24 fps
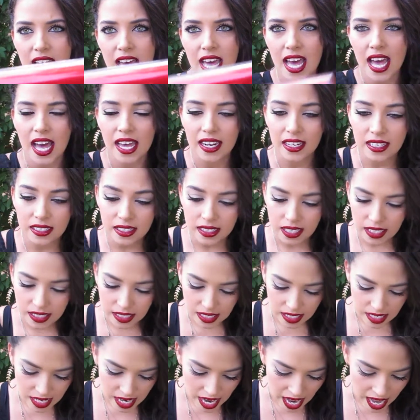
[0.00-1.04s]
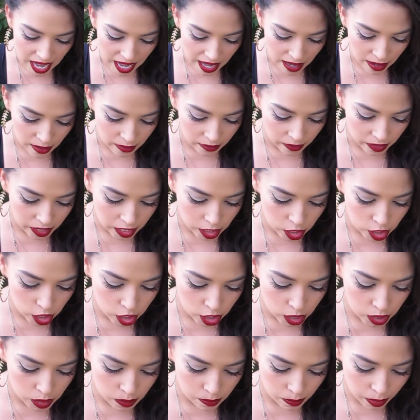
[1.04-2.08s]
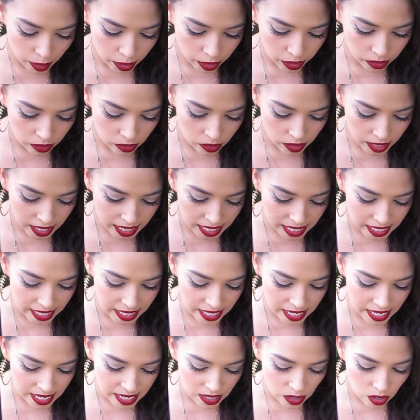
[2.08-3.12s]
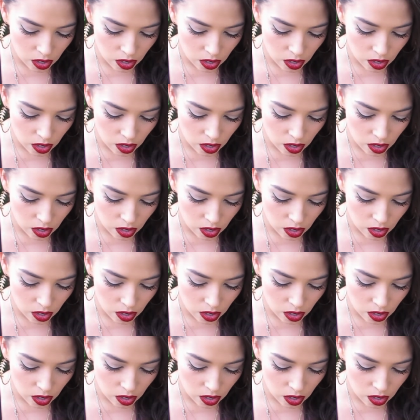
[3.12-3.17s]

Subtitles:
and it doesn't have sparkle in it